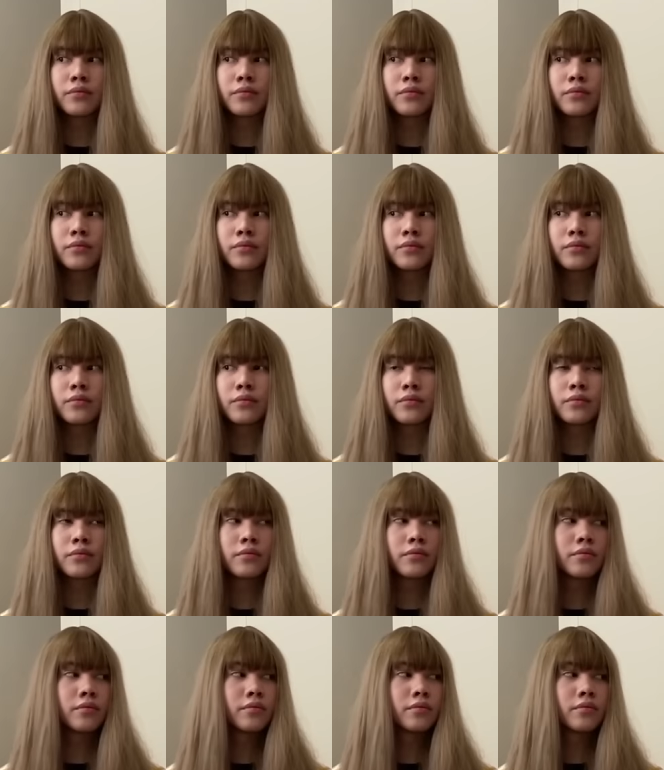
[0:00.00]

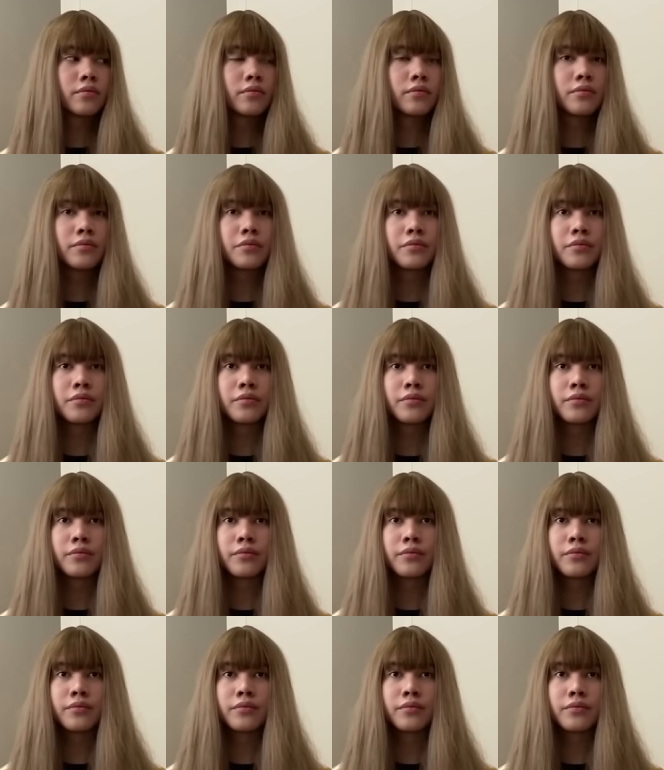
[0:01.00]

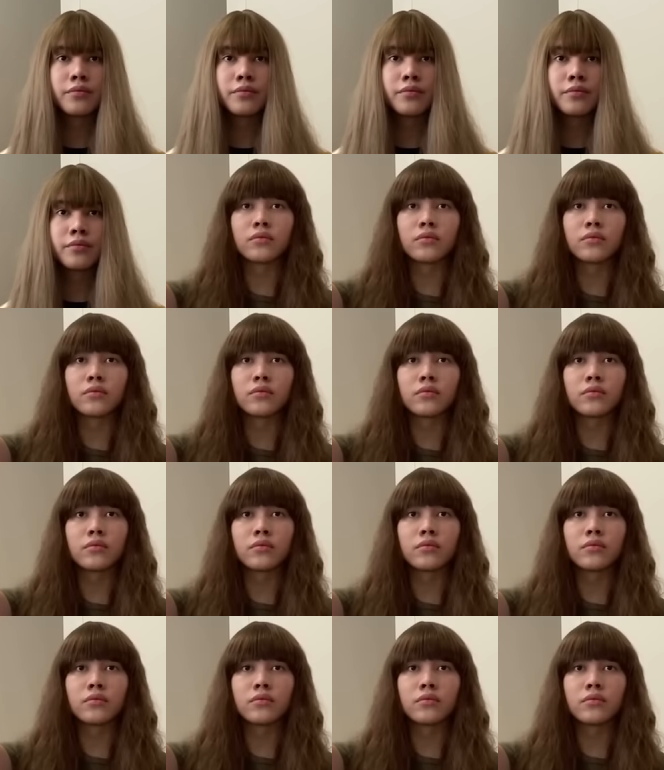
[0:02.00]

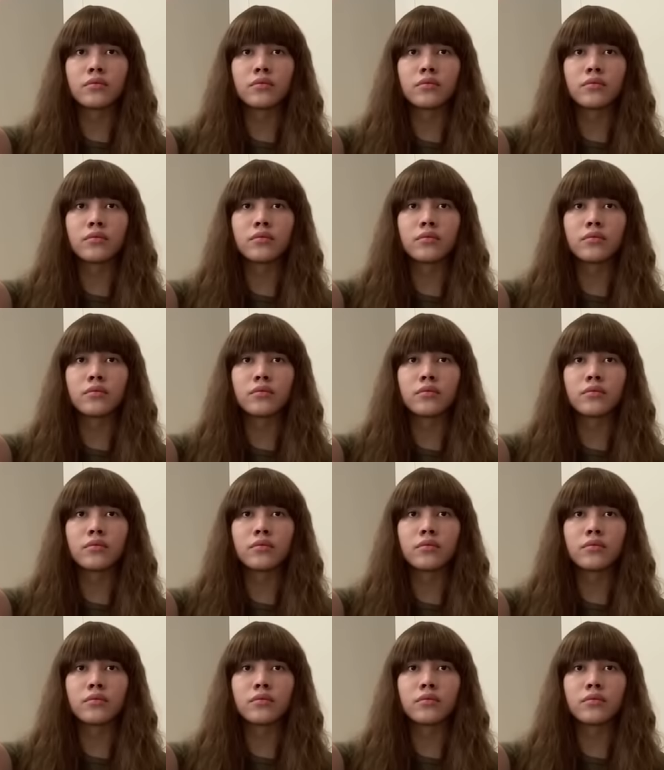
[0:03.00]
(silence)